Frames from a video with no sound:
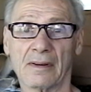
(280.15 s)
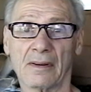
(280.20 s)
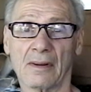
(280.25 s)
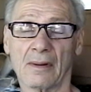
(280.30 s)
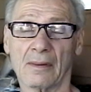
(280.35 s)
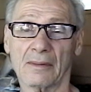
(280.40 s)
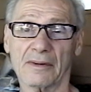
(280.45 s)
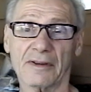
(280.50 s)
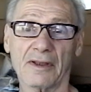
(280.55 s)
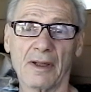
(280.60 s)

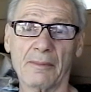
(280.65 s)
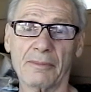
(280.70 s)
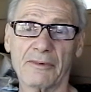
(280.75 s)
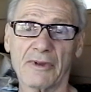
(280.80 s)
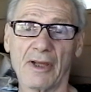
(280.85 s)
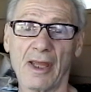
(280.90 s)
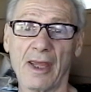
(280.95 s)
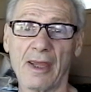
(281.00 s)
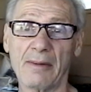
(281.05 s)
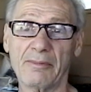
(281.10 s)
So
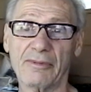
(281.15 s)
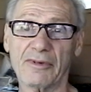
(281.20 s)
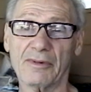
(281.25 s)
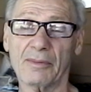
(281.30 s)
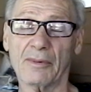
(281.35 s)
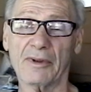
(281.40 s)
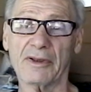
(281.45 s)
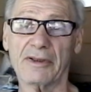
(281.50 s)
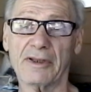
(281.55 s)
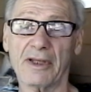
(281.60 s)
sometimes
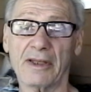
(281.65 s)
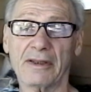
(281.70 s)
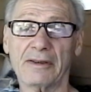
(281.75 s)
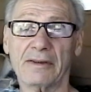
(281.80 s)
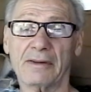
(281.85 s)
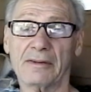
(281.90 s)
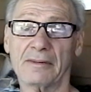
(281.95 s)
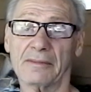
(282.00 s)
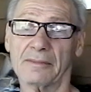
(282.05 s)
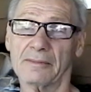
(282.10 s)
we
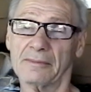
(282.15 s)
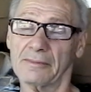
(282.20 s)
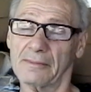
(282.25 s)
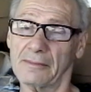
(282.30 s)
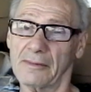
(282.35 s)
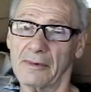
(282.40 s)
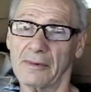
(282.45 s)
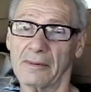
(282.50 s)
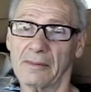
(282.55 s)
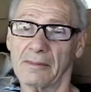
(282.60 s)
think
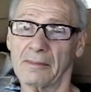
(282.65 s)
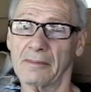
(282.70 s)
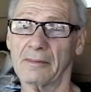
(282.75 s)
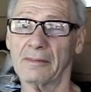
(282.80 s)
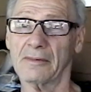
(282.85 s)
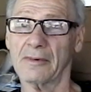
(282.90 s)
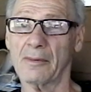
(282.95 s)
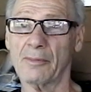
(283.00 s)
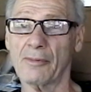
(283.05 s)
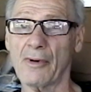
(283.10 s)

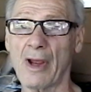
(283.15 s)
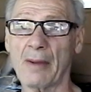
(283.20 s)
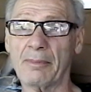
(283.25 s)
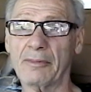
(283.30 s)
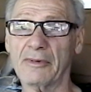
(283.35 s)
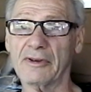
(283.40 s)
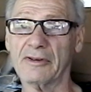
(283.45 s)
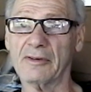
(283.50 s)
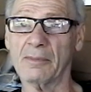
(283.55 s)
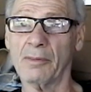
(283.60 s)
the
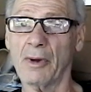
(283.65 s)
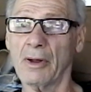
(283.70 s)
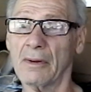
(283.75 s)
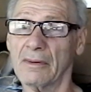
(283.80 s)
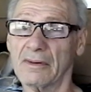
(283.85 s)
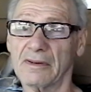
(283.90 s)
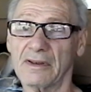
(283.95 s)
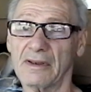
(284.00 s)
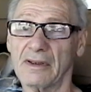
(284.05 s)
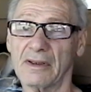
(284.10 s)
problem is the
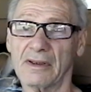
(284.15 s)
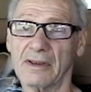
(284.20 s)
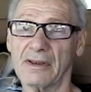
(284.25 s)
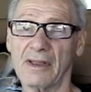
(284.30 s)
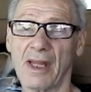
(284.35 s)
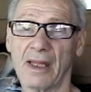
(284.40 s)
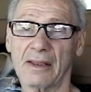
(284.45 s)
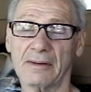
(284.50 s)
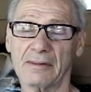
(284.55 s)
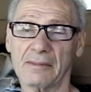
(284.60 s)
birds, and it's
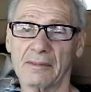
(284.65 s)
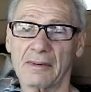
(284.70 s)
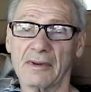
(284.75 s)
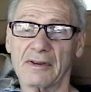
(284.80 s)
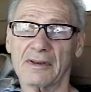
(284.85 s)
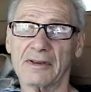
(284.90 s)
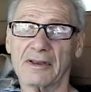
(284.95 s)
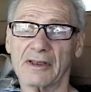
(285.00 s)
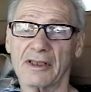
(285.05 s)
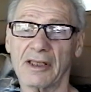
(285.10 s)
not.
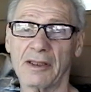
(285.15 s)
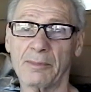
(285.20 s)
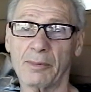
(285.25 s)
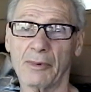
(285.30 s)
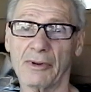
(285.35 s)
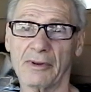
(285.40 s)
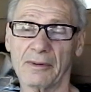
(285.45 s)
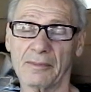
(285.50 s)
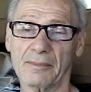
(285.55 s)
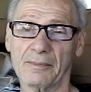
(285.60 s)
It's the
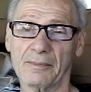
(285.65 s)
keeper.